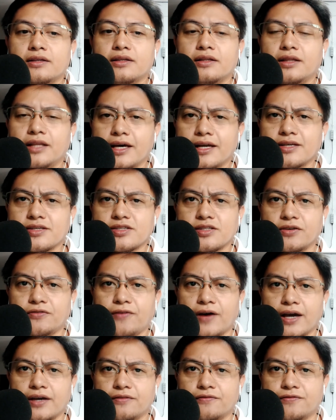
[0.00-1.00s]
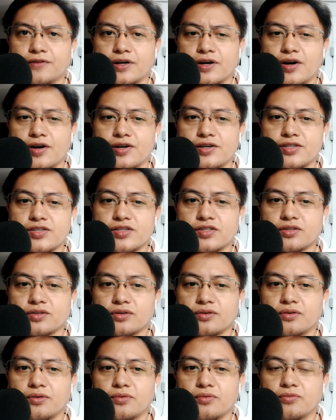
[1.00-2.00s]
Let us define first
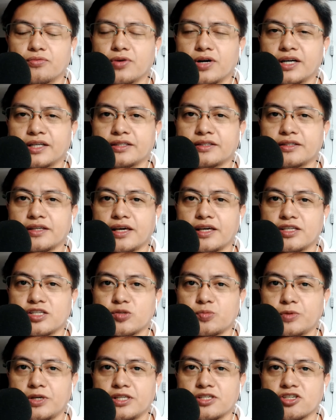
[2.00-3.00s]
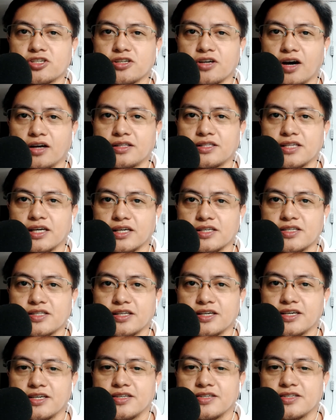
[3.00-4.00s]
what a speech context
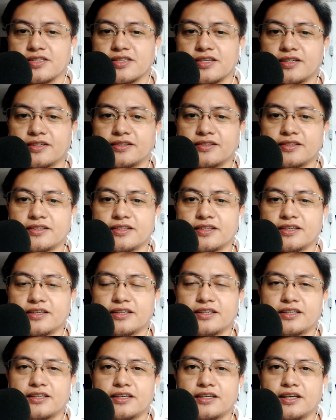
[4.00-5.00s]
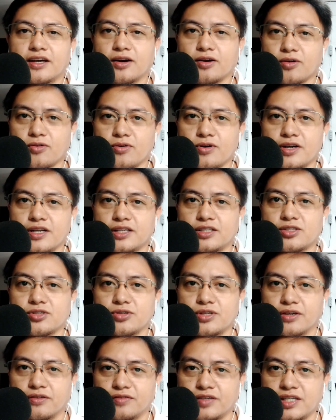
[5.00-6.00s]
is. According to
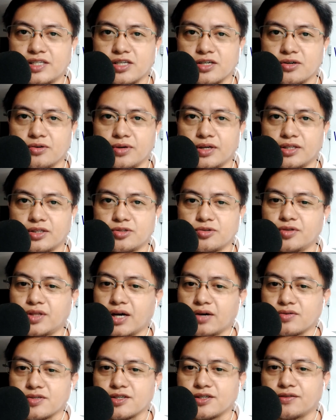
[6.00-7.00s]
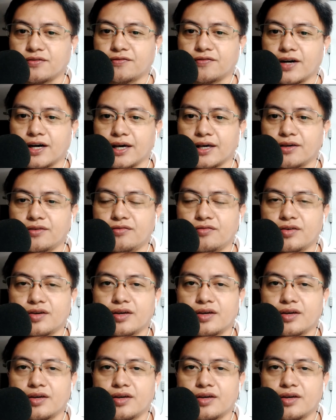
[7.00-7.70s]
DeVito in 2005,